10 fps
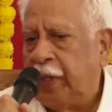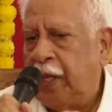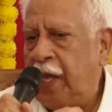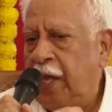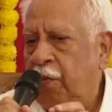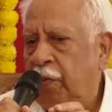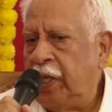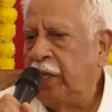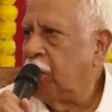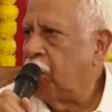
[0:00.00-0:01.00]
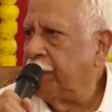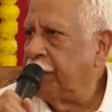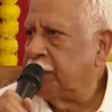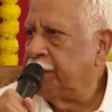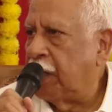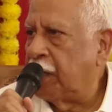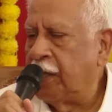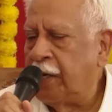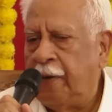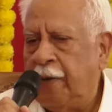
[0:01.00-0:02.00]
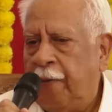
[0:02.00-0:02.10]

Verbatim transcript: Within the Communist Party,